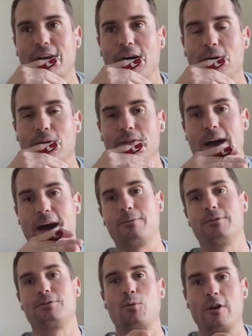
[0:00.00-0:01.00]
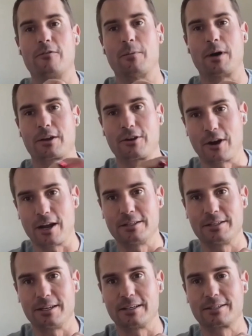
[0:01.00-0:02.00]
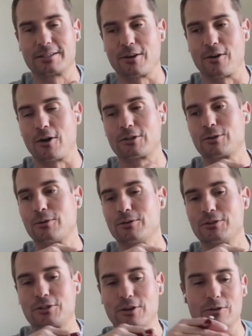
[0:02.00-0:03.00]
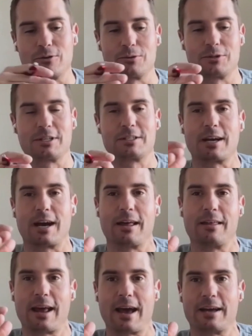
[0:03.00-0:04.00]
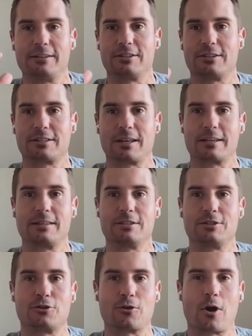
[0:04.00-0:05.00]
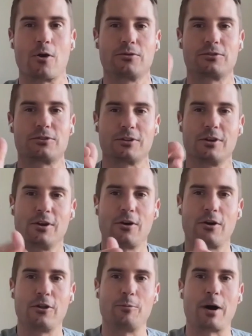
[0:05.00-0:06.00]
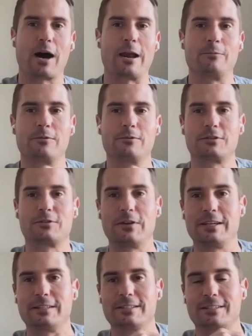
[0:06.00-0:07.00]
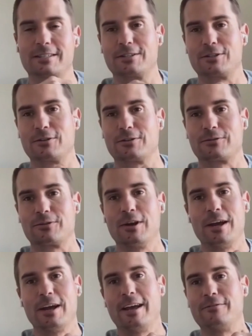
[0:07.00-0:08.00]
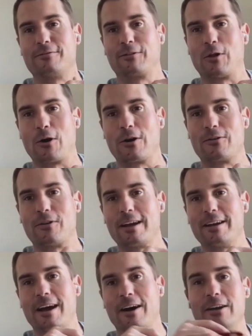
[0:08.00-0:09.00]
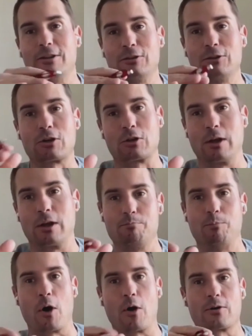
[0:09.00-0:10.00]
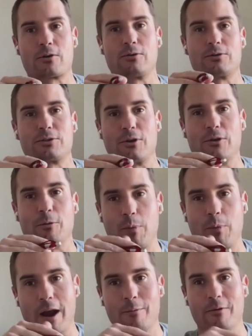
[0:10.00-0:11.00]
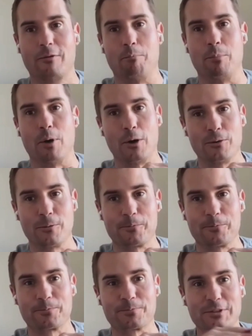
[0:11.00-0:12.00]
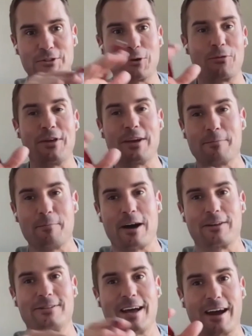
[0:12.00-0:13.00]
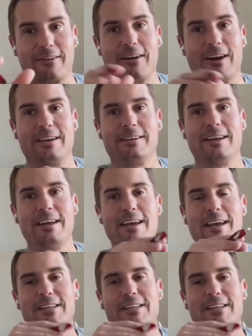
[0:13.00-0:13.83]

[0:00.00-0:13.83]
So that was one of my craziest. Also on the show, there was this guy that had just like these growths on the bottom of his feet. And since you're in Florida right now, it looked like barnacles on the bottom of a boat. So think about that, right?